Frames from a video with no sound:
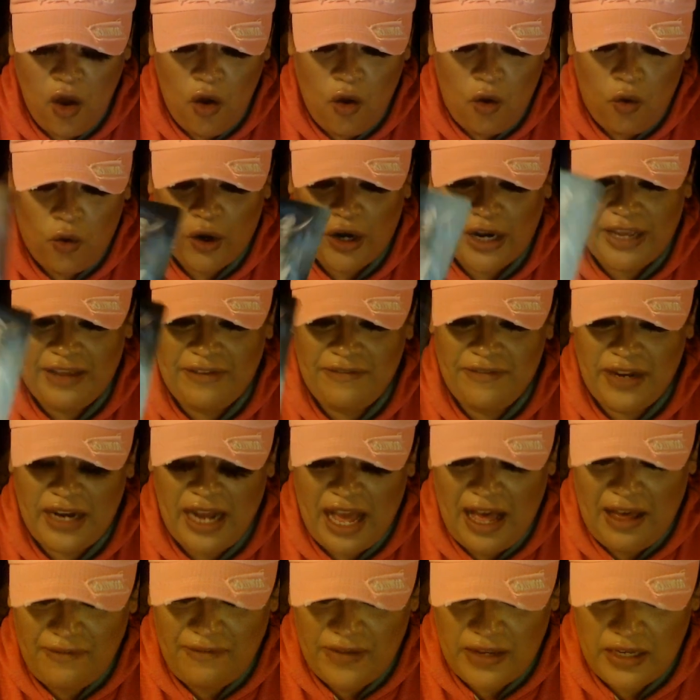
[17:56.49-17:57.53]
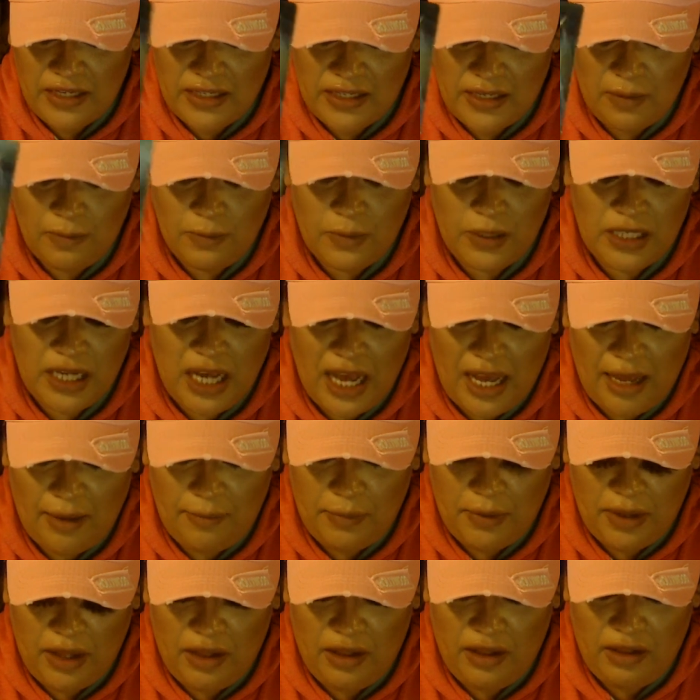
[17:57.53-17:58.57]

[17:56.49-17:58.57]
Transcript: or even having some type of